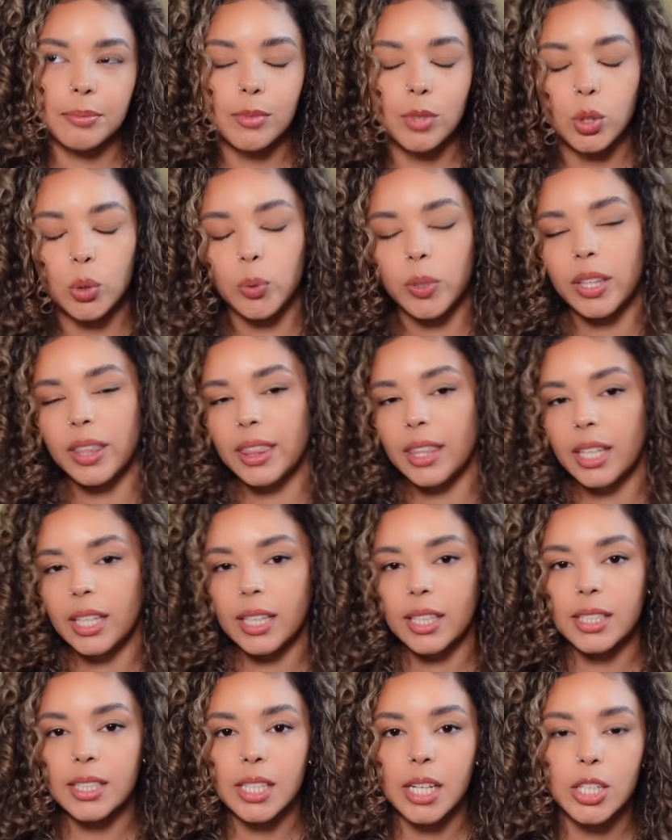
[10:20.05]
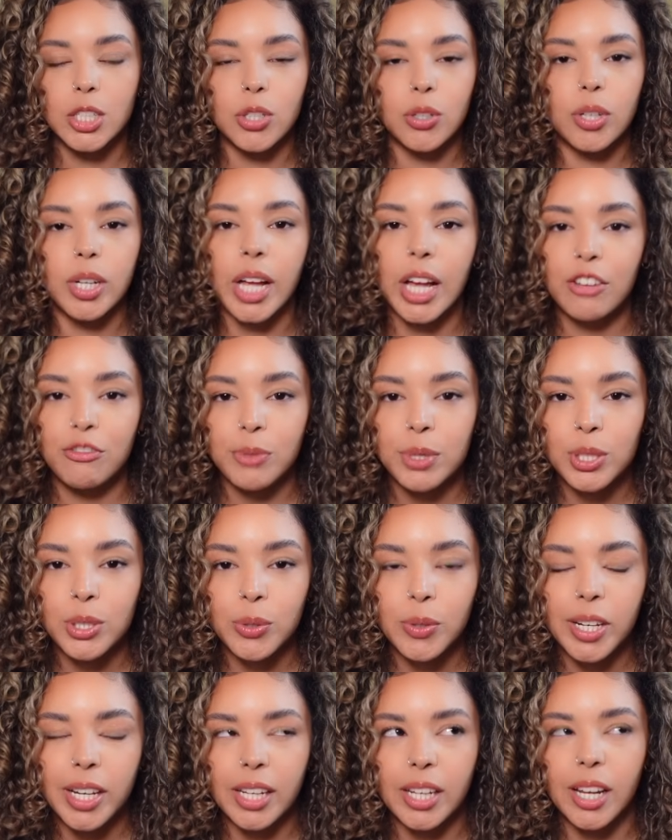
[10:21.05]
doing things I shouldn't have been
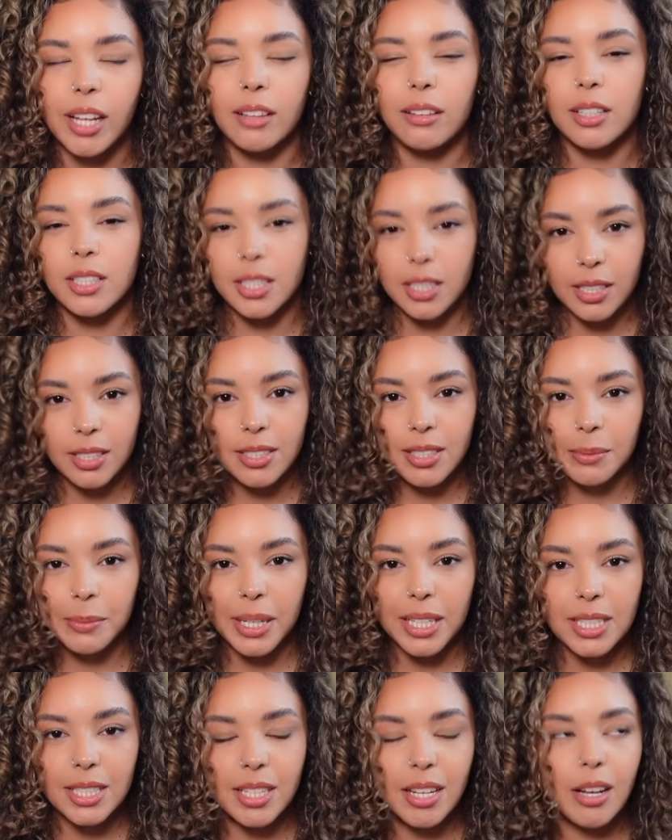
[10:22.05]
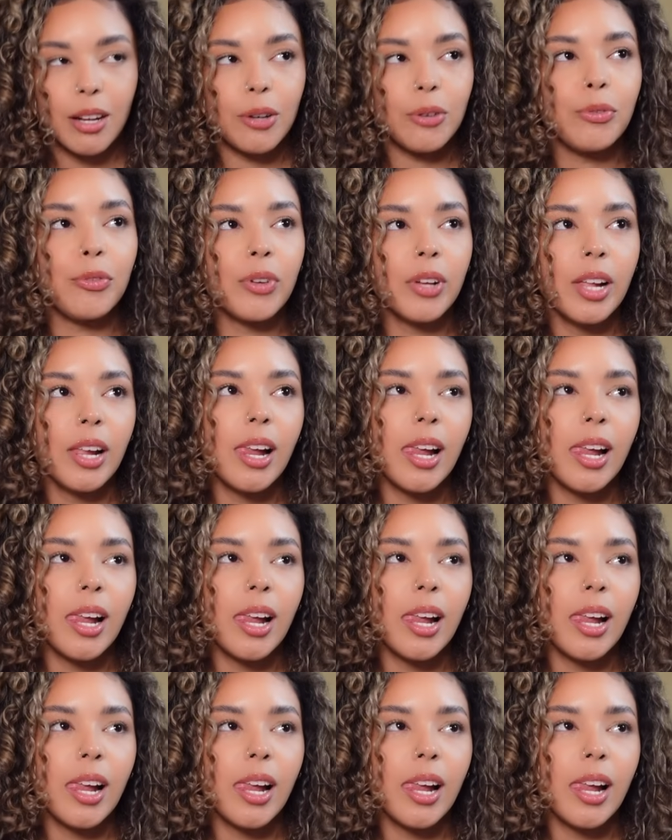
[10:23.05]
doing and not listening to myself.